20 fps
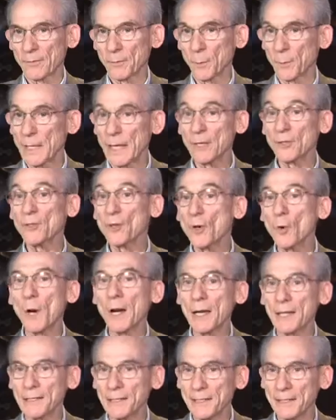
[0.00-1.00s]
but we had no
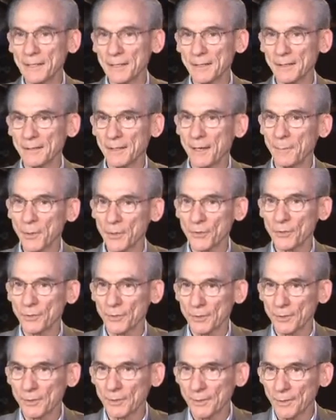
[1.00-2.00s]
idea how much
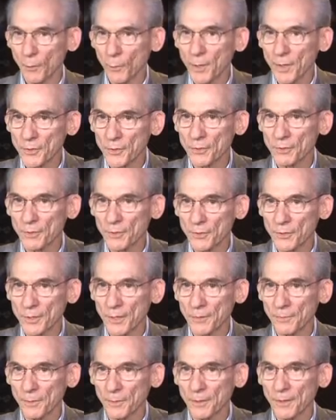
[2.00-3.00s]
there was to
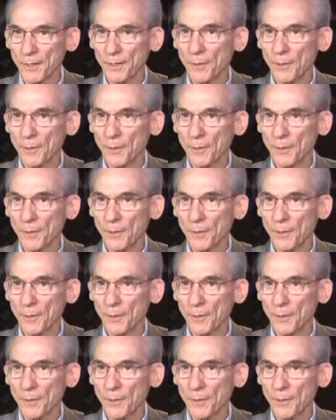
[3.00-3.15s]
discover.